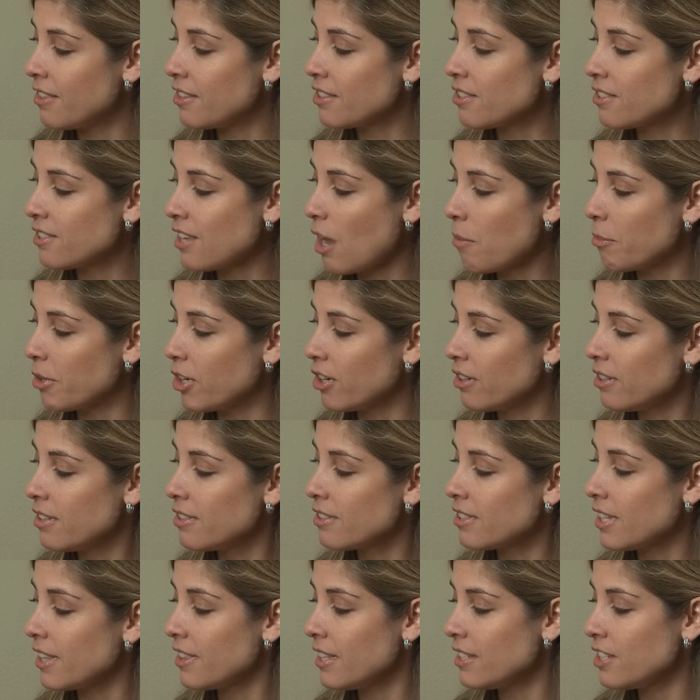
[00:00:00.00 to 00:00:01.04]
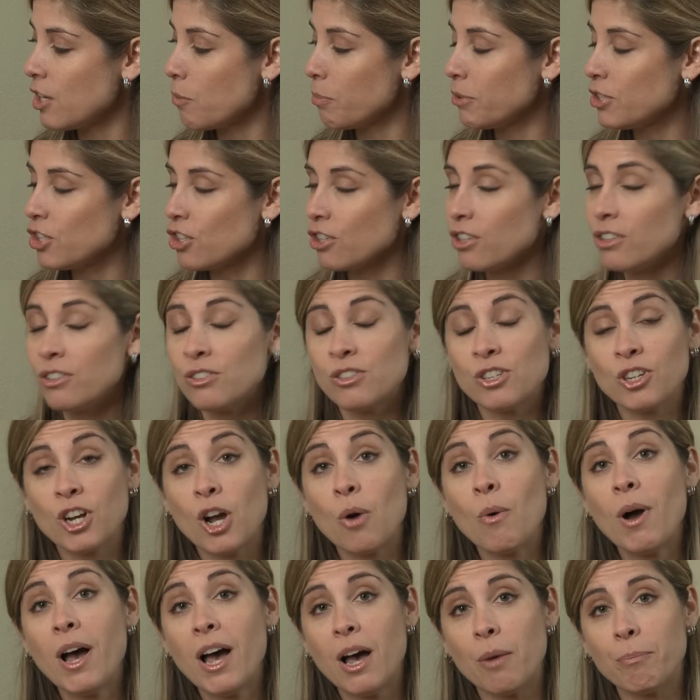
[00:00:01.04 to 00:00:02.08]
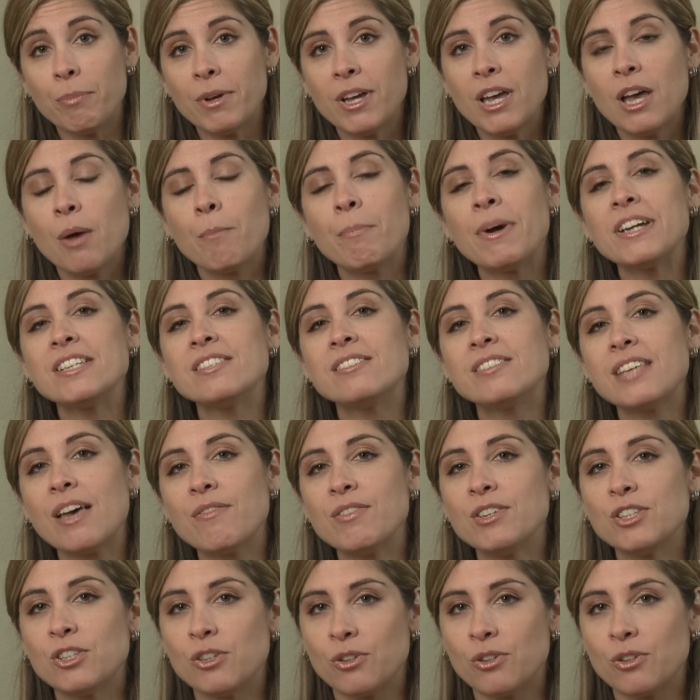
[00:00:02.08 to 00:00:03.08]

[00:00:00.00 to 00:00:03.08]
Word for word: In the summer, set the temperature to go up by 7